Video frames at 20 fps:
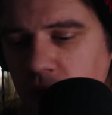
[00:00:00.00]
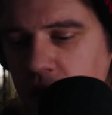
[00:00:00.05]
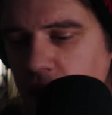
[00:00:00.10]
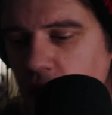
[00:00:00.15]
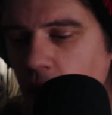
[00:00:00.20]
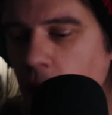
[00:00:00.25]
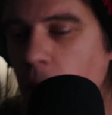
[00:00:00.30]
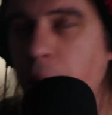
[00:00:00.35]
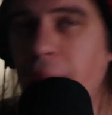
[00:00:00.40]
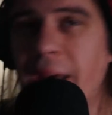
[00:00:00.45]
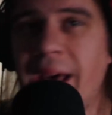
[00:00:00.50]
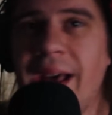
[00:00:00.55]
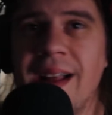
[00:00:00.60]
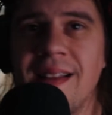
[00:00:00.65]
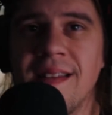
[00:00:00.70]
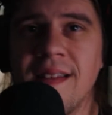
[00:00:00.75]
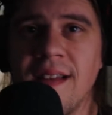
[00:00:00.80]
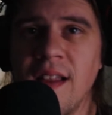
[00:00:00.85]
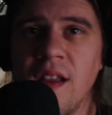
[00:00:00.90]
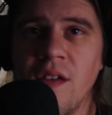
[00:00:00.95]

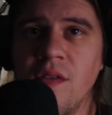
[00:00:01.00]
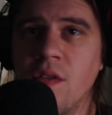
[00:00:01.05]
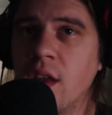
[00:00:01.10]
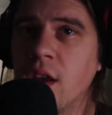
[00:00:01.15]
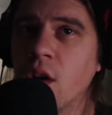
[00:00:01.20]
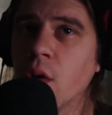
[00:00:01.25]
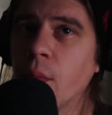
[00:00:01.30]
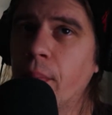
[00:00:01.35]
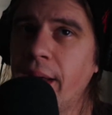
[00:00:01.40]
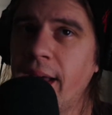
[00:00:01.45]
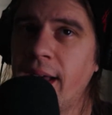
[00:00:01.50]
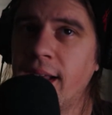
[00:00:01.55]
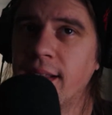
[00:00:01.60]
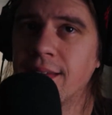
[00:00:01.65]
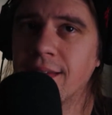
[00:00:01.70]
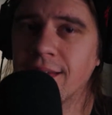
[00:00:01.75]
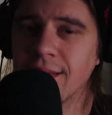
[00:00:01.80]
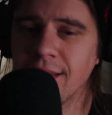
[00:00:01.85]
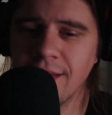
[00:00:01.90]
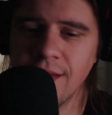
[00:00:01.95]
Notepads. I love legal
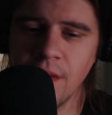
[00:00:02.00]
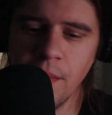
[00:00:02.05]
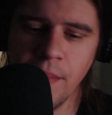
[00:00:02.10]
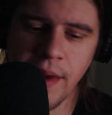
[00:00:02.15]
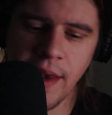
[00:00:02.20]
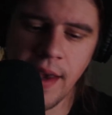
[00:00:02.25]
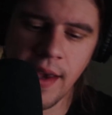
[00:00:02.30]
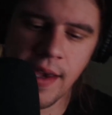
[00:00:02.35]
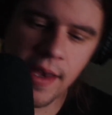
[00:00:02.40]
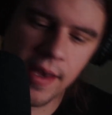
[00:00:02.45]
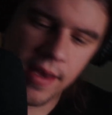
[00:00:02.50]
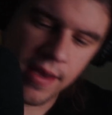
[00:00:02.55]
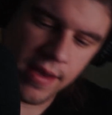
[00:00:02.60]
pads because they're big.